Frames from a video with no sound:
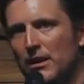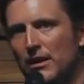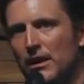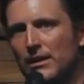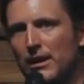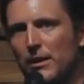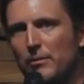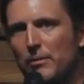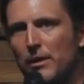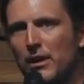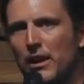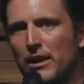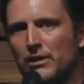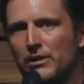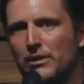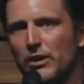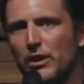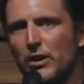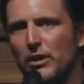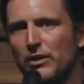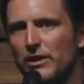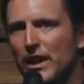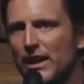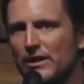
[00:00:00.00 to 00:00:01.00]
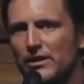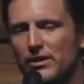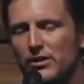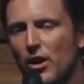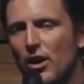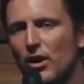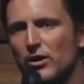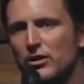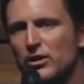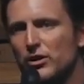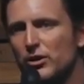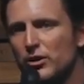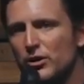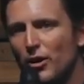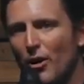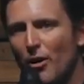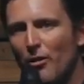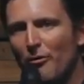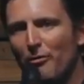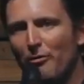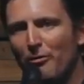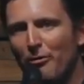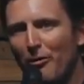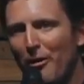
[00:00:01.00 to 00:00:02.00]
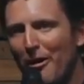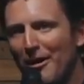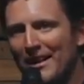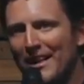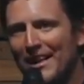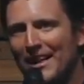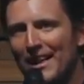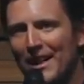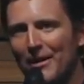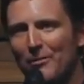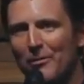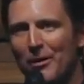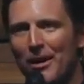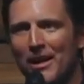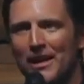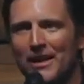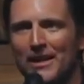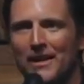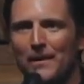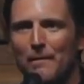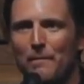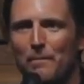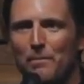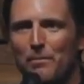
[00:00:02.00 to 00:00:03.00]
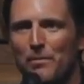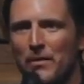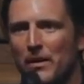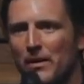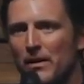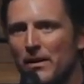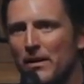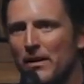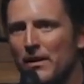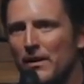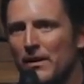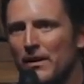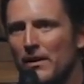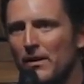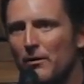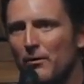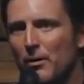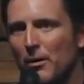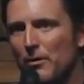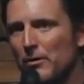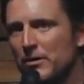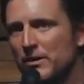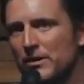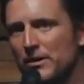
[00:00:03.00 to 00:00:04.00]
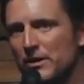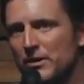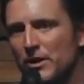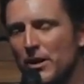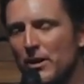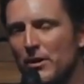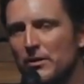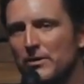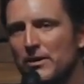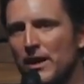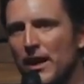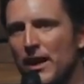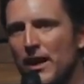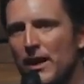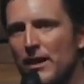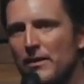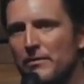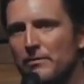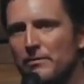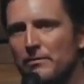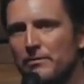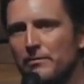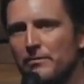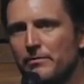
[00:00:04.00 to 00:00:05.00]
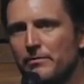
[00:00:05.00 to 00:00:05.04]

Like they'd be like, dude, that song's so funny. I'm like, what was the joke, Dad?